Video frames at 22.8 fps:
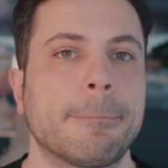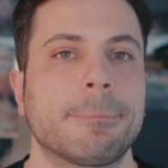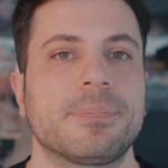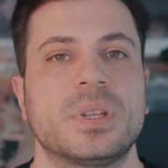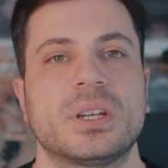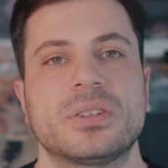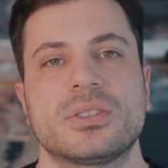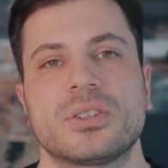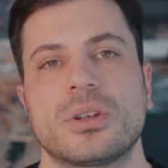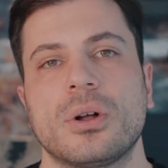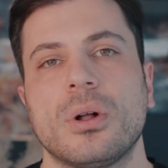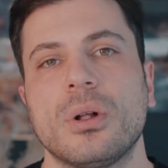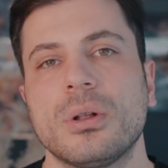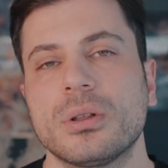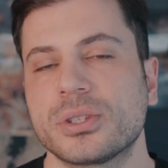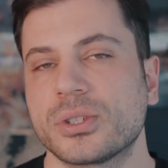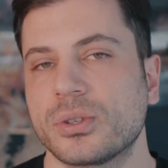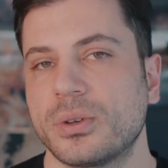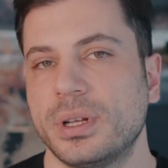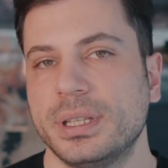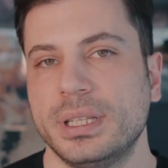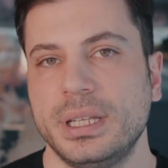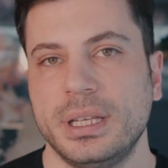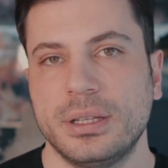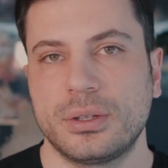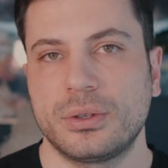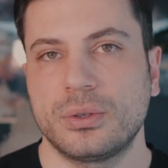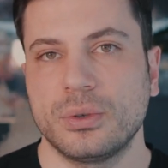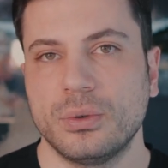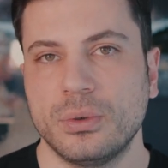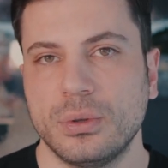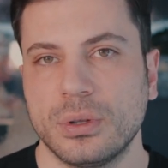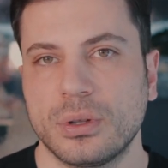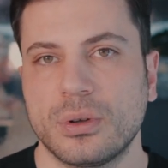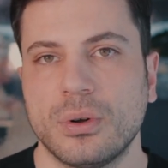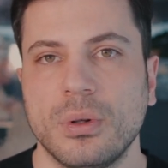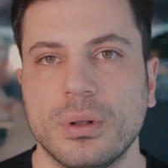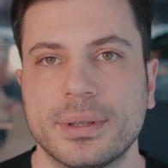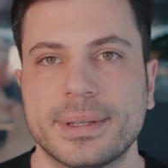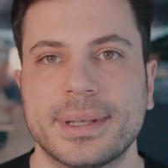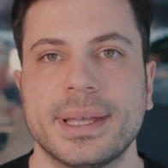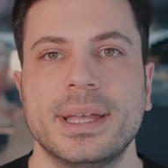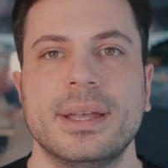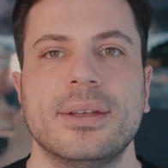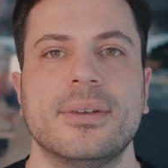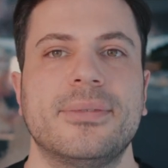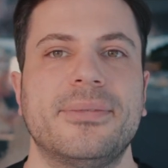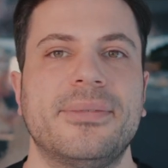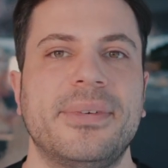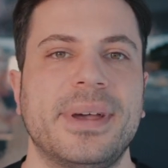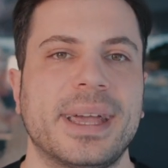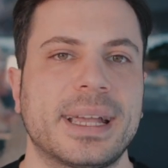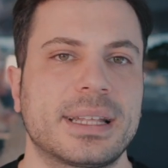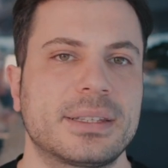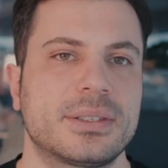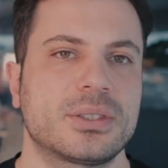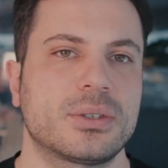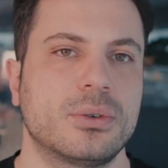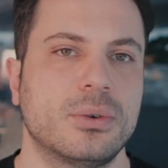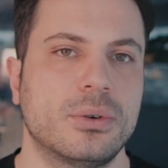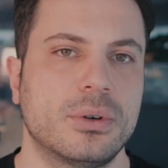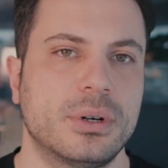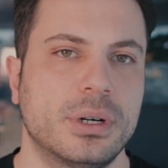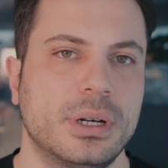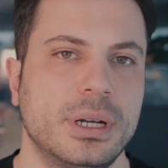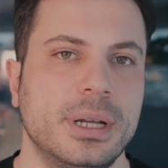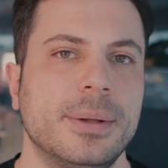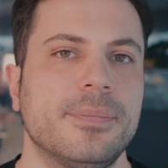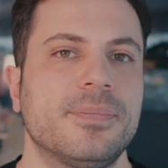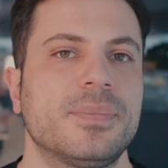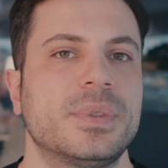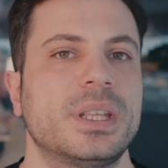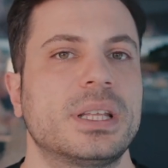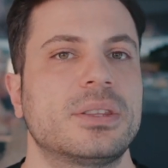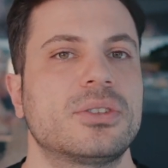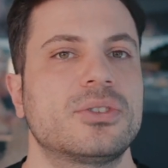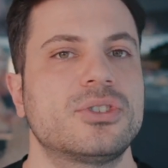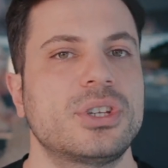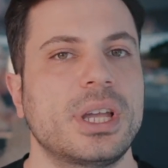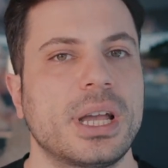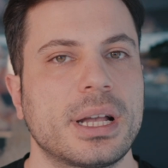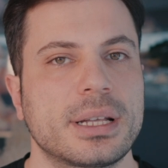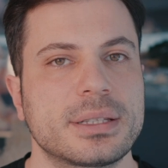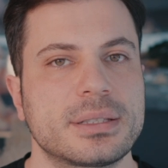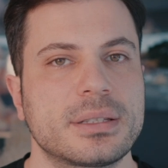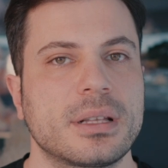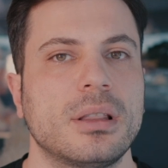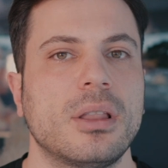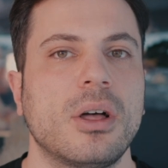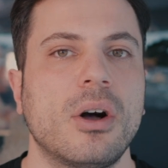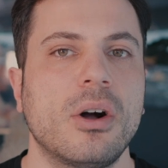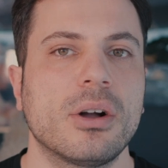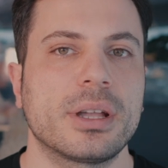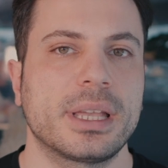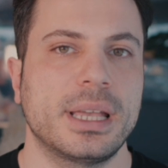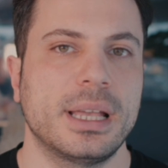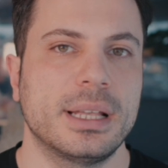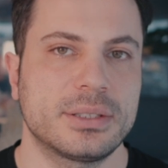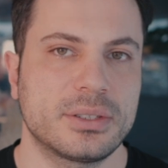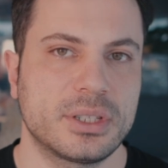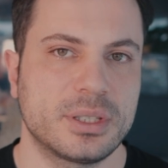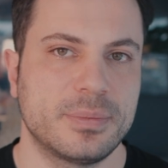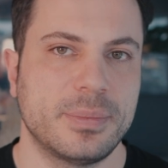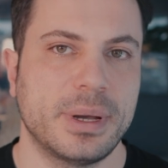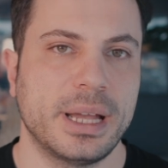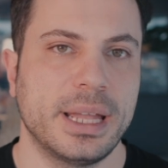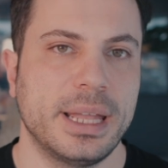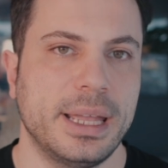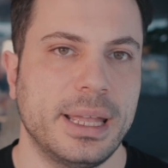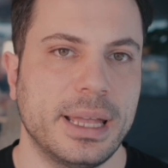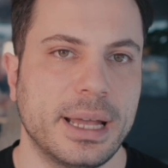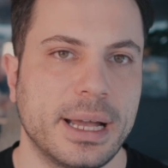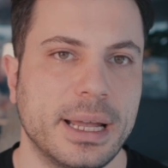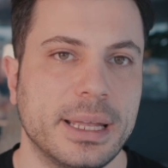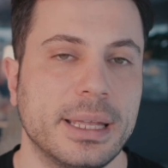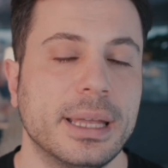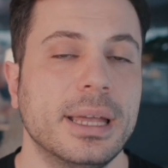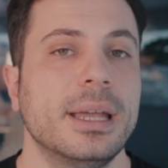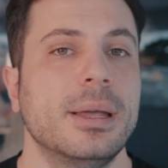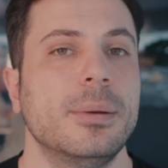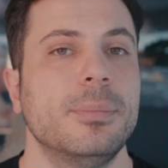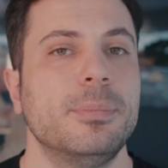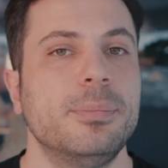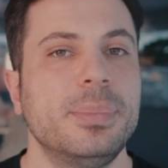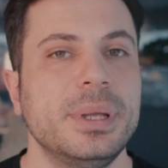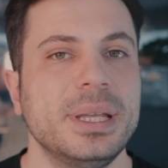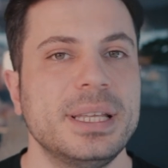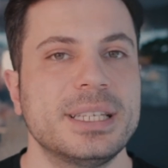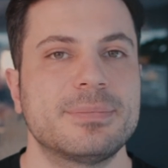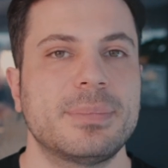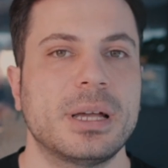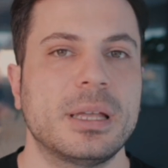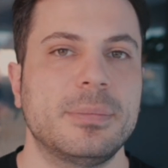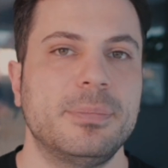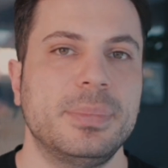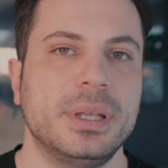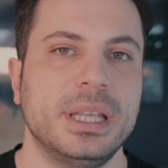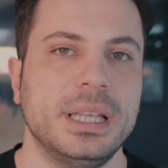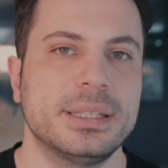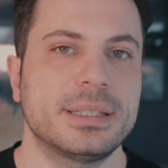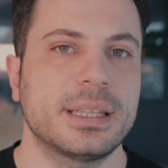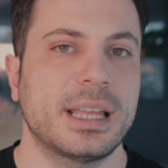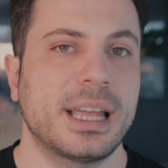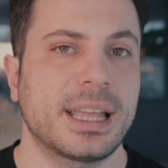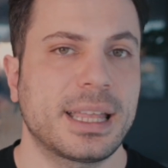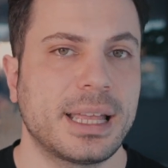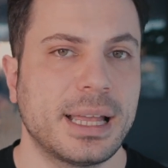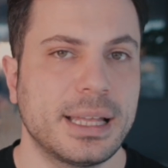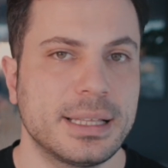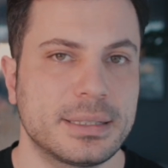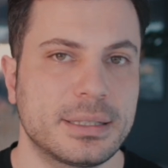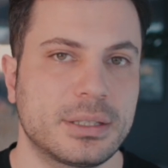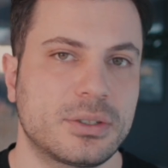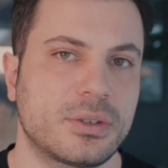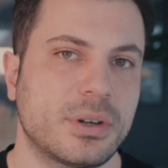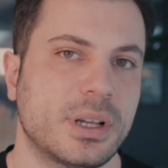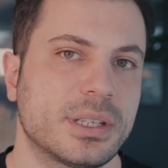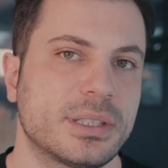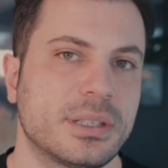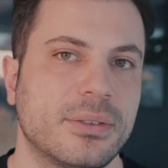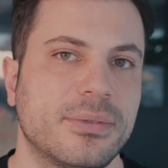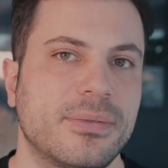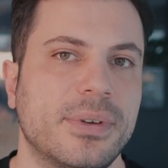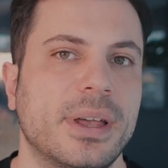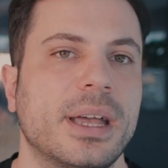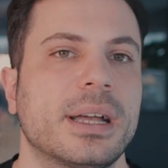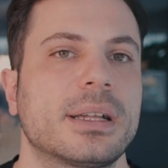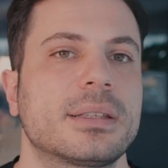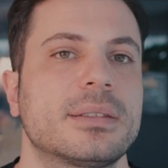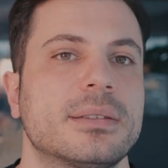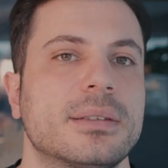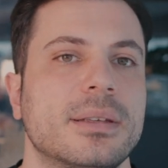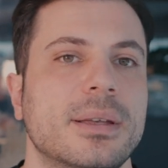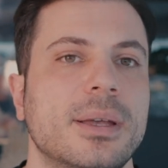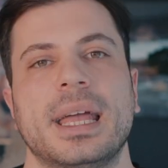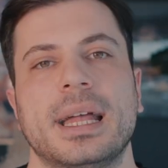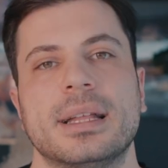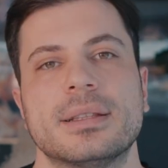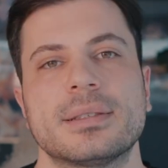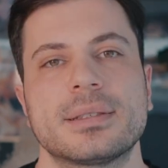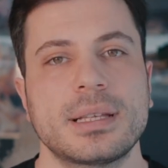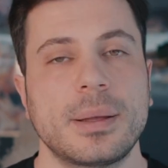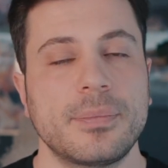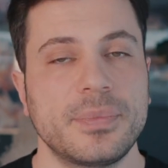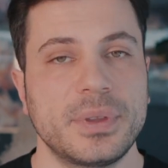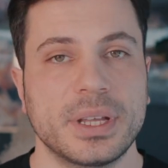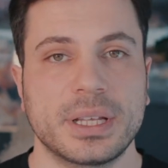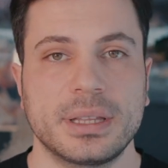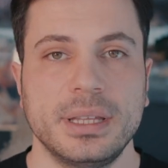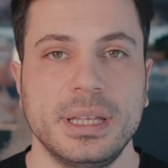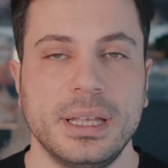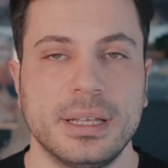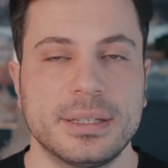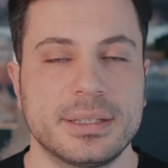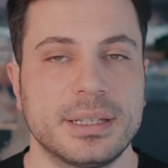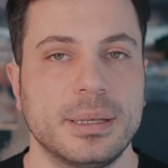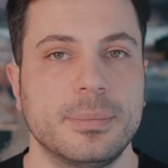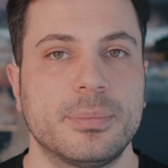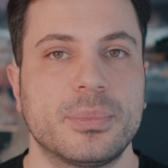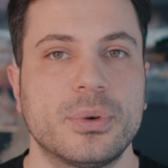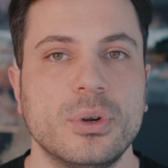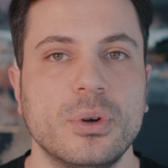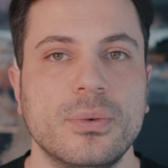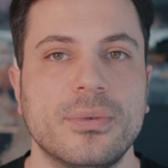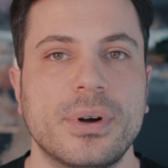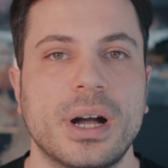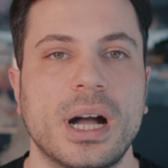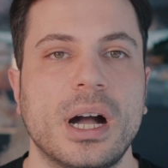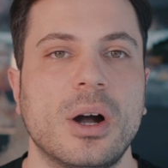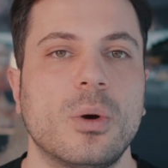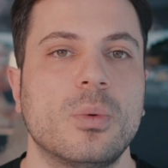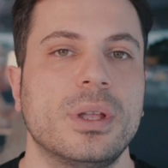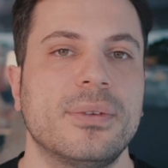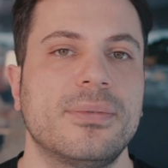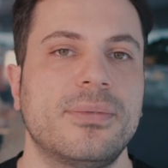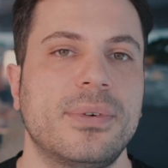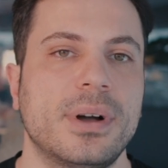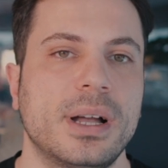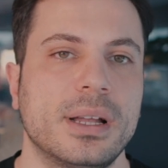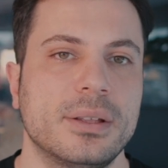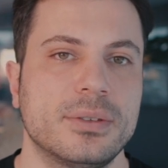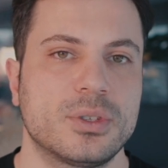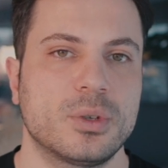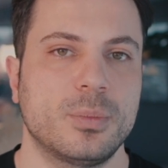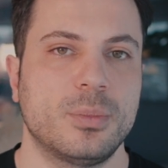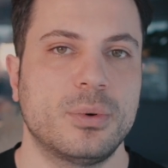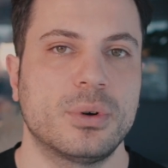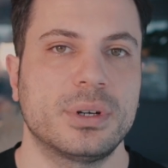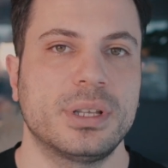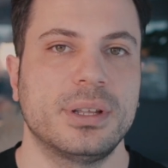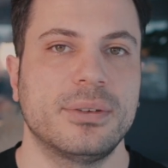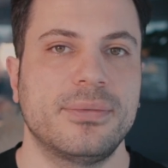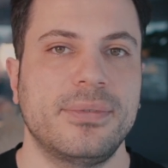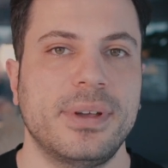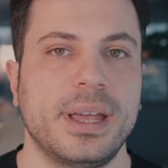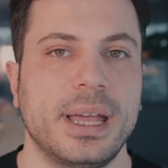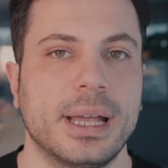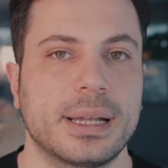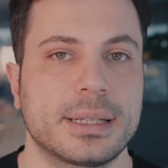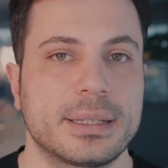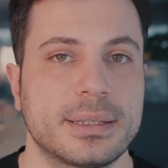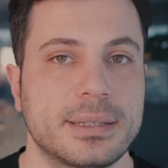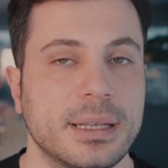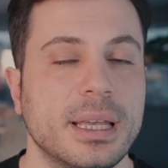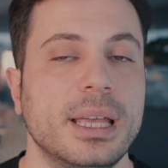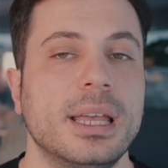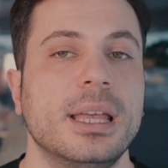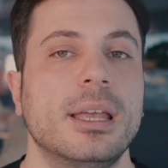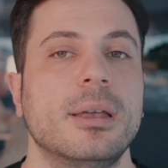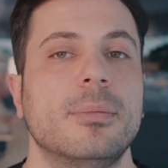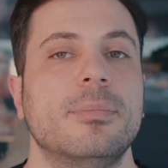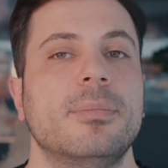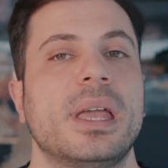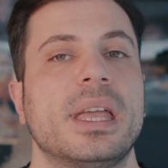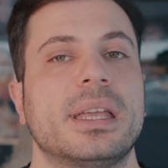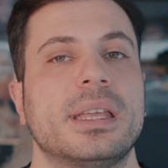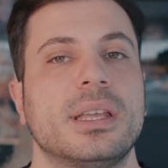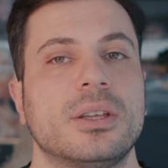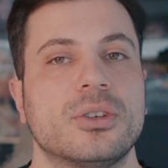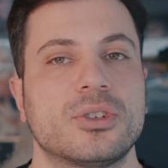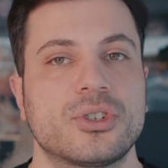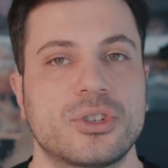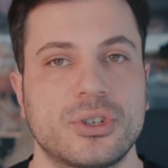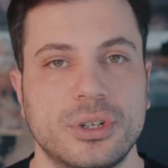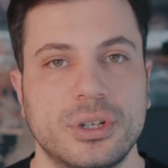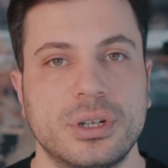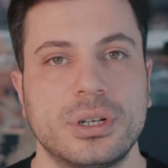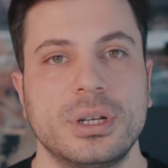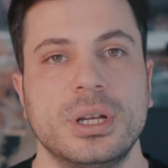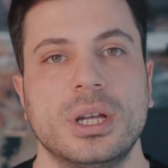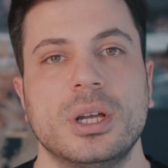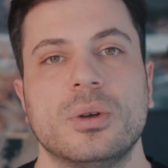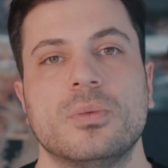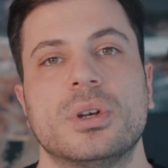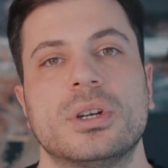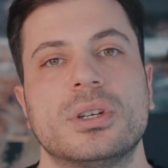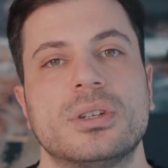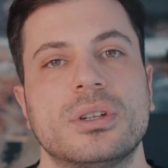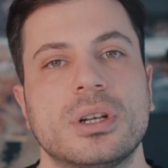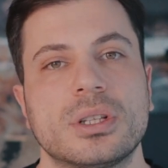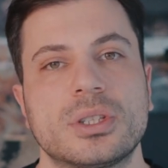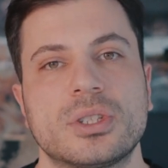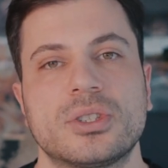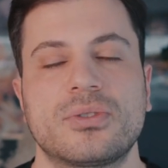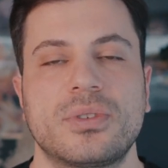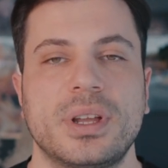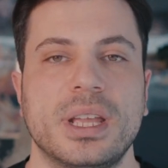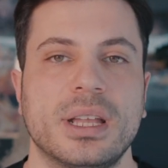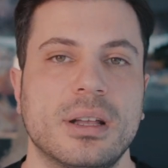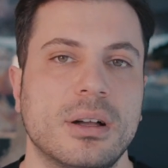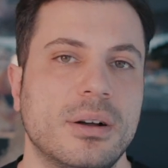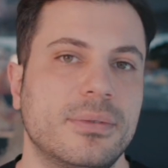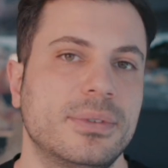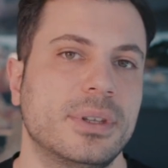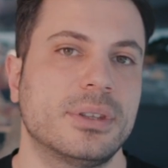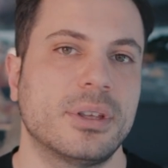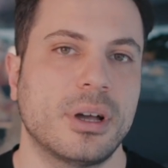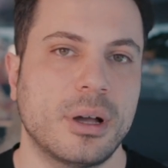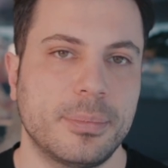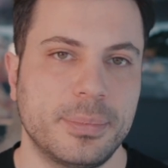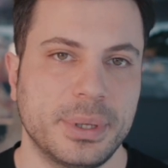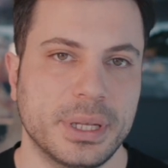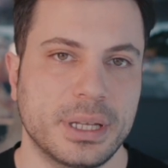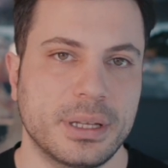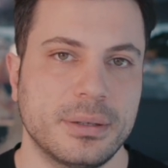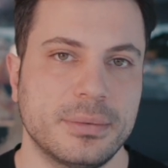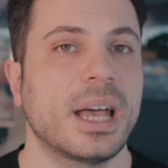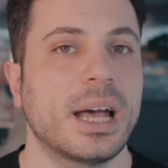There's also a neat tool called FactScore that checks long answers by AI piece by piece against trusted facts. And some techniques improve how we find supporting facts, making sure we're not straying off the topic.